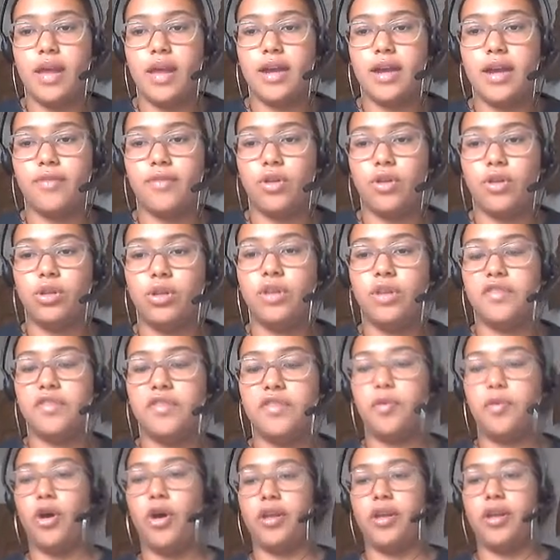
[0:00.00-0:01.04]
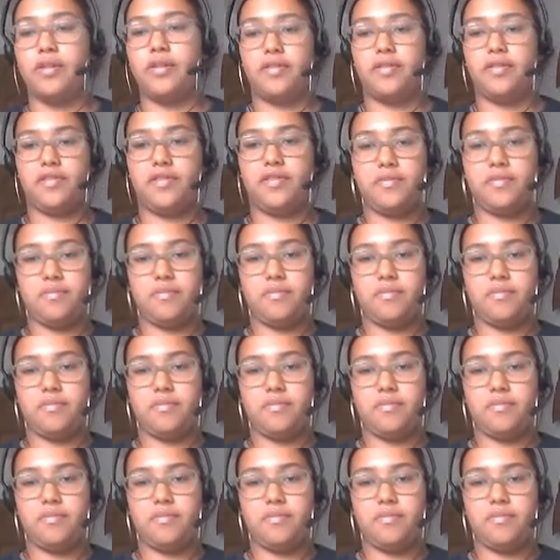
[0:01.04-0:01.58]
And I've got loads of points.